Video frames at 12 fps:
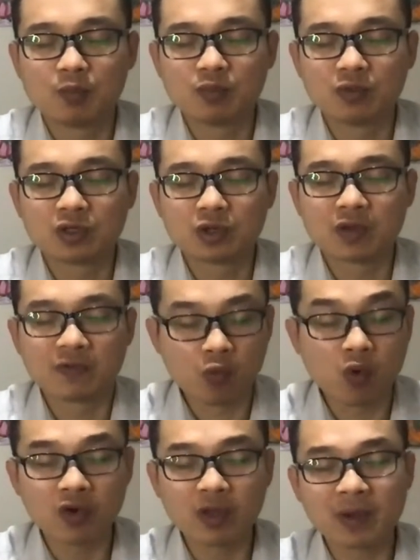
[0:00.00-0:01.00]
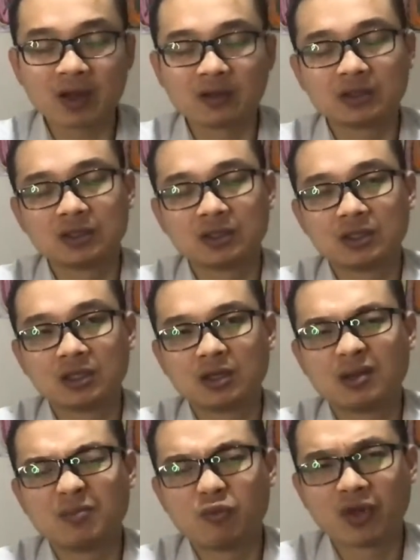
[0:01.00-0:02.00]
So if you worry about
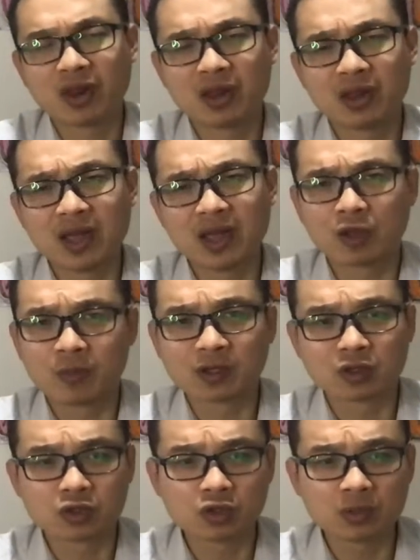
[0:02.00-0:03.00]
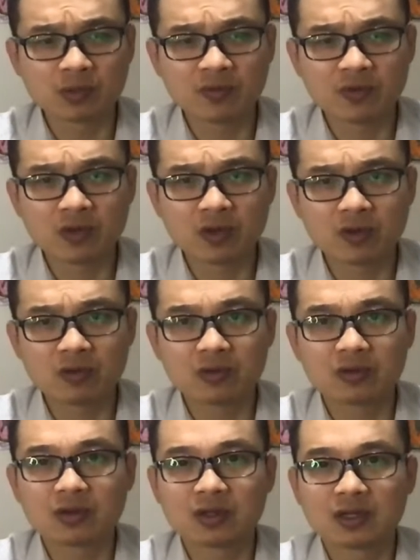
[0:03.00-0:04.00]
whether acupuncture is suitable for you,
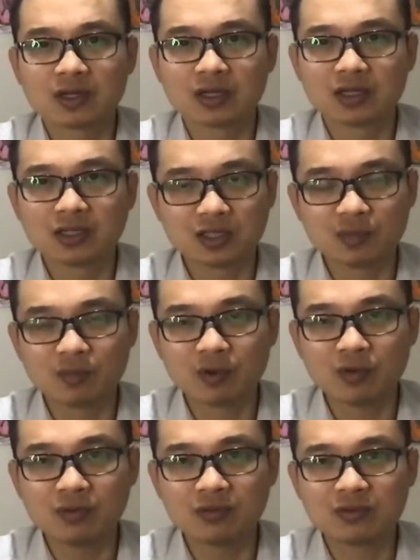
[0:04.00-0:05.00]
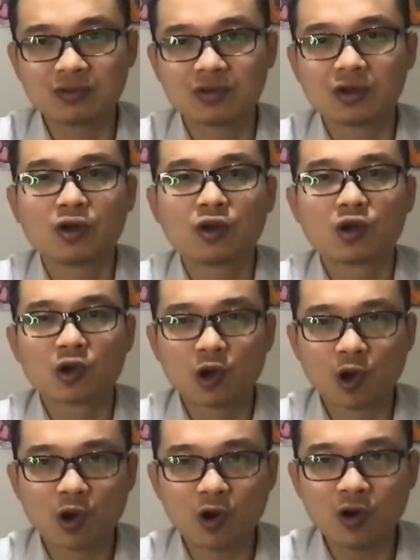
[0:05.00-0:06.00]
simple.
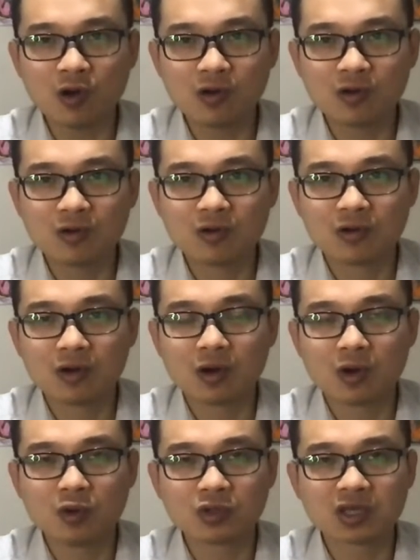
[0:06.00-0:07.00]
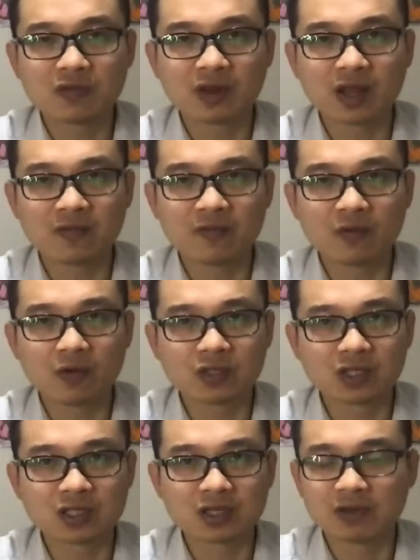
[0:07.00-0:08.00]
Call
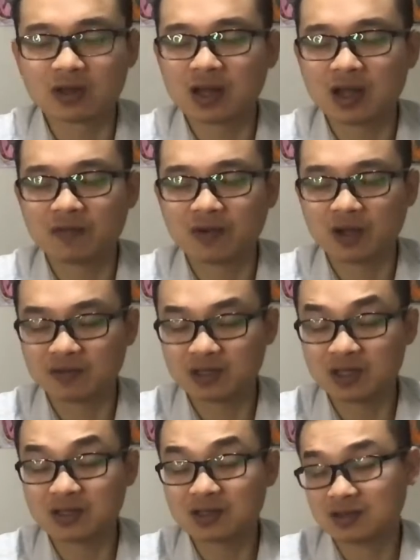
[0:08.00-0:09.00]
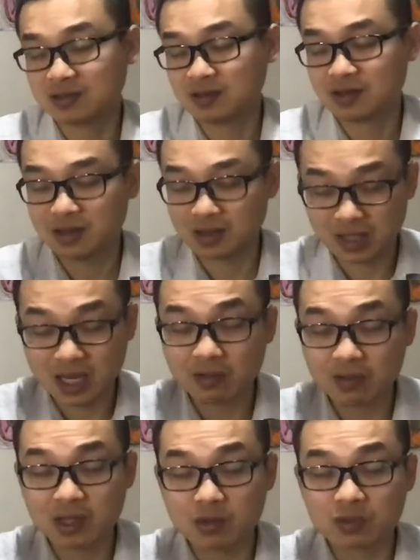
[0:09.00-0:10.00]
0784679956.
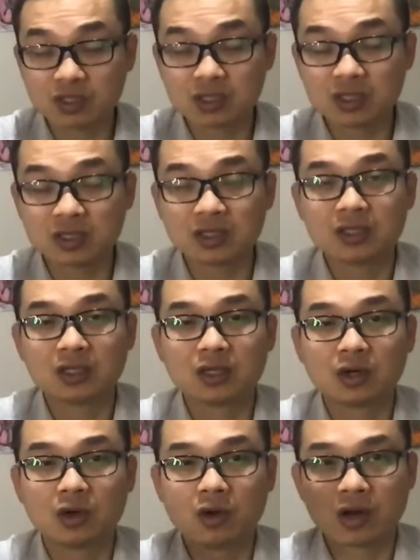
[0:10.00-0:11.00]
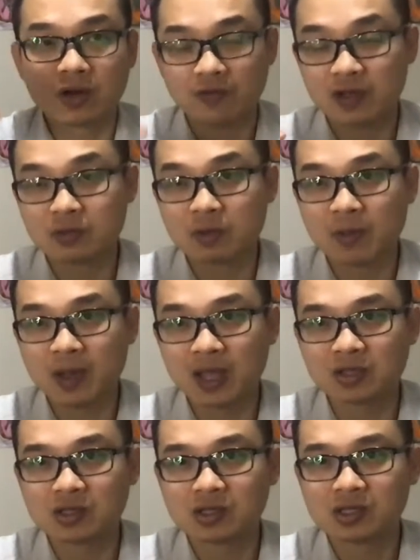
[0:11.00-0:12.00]
Down there you will see it, or on our Facebook
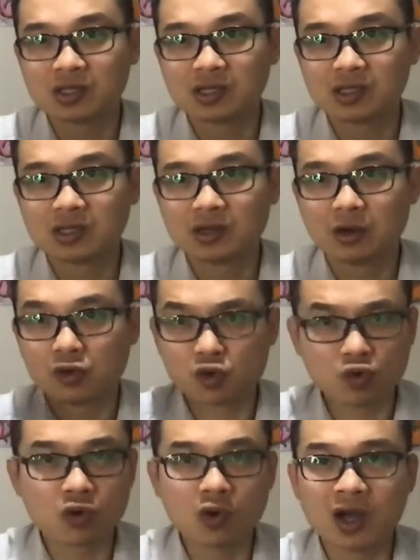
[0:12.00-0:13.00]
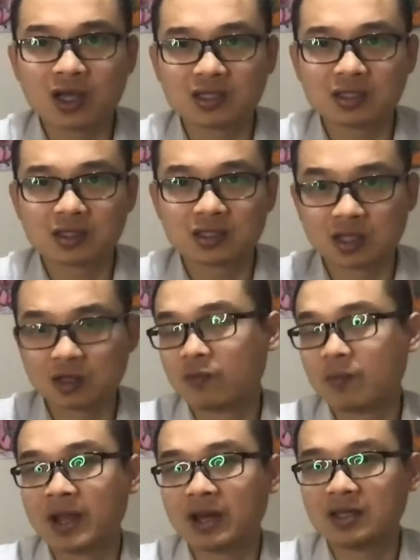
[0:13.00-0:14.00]
page, or Google us, Center
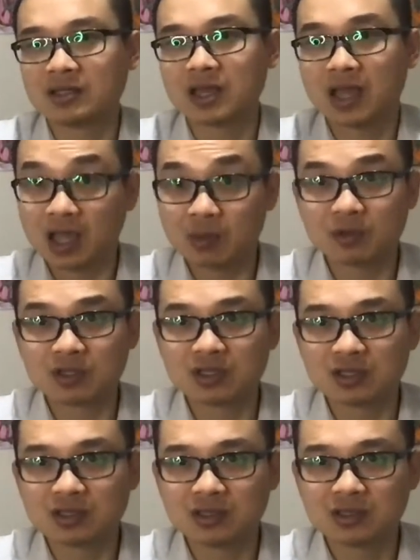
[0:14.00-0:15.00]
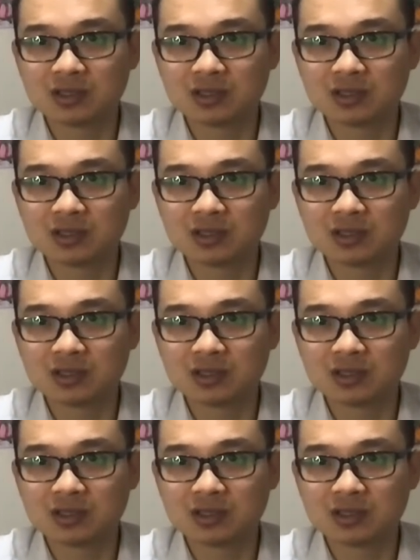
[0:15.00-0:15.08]
of Balance, Hamilton,